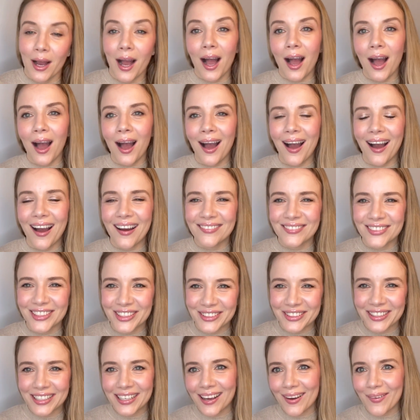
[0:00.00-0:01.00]
haha,
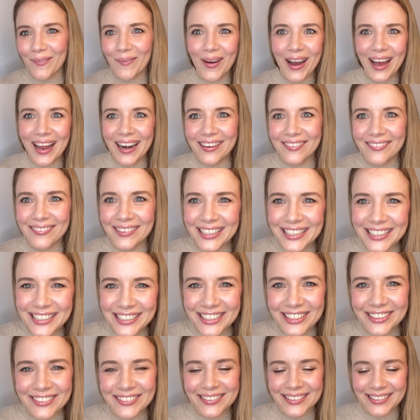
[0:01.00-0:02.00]
Veronika, what a great
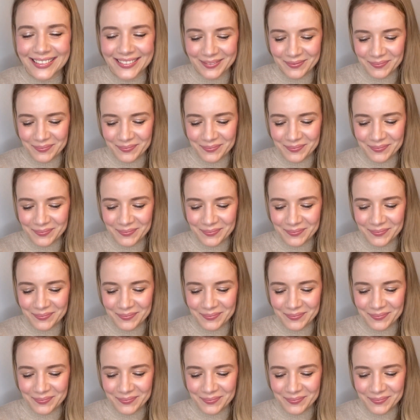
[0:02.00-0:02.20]
joke.